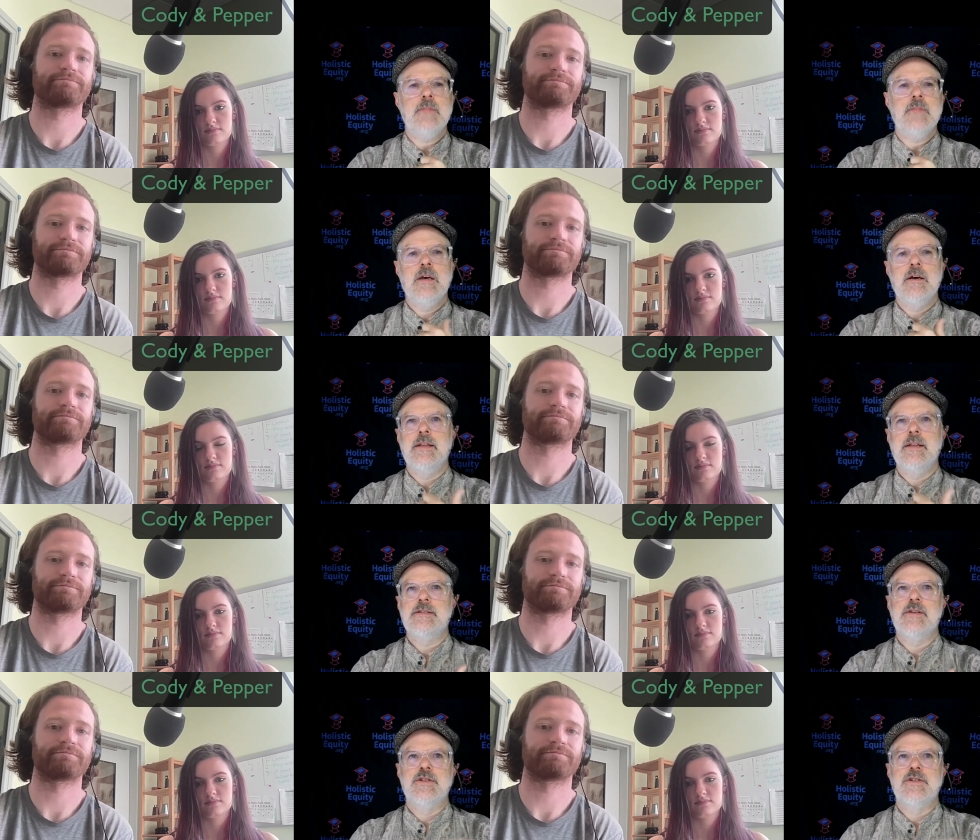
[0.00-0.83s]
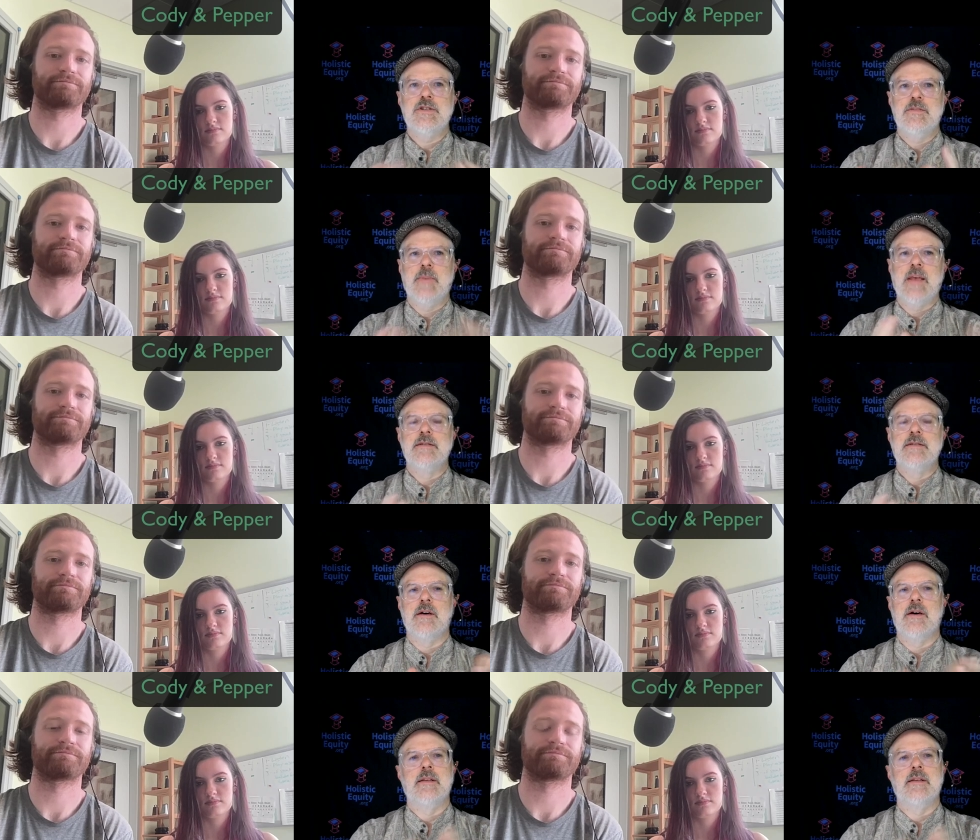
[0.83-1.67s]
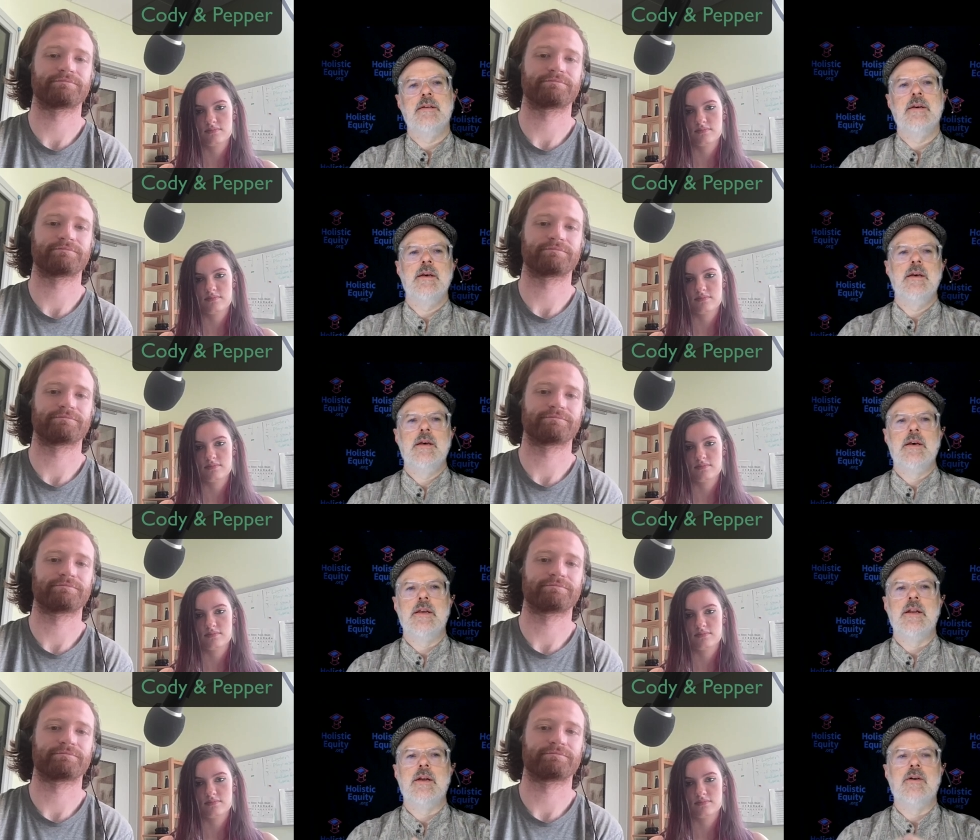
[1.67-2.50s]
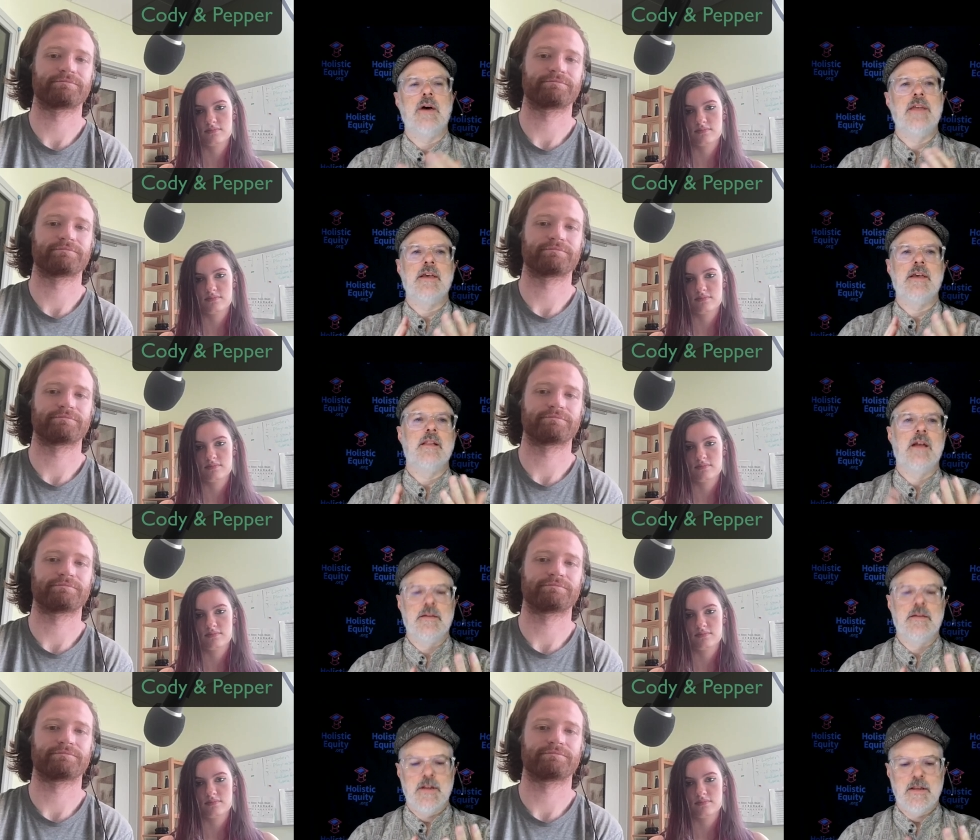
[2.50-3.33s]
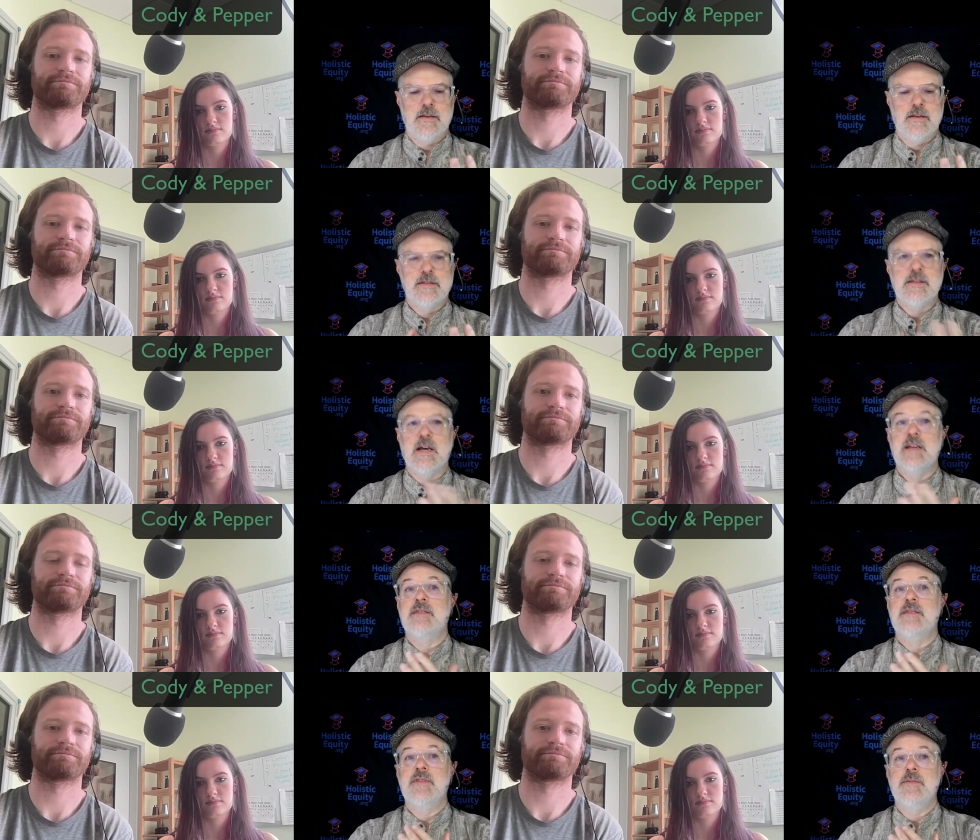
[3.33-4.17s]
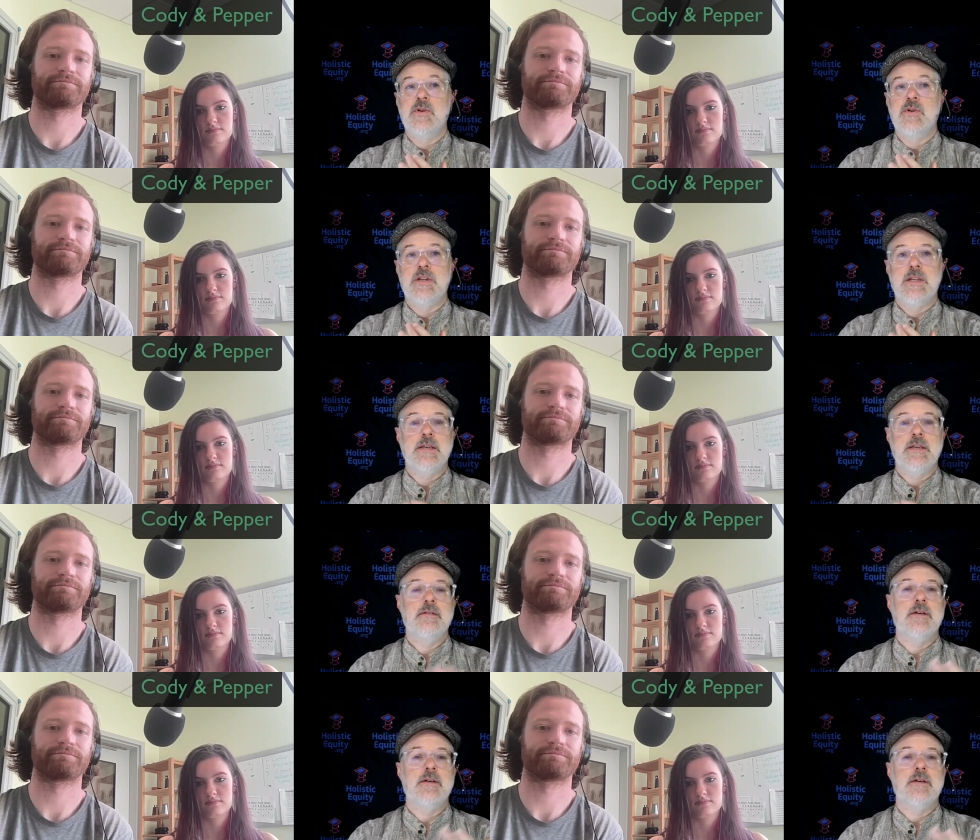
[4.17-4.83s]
Speaker 1: uh, and so it just depends on you know I think a lot of it is size of community.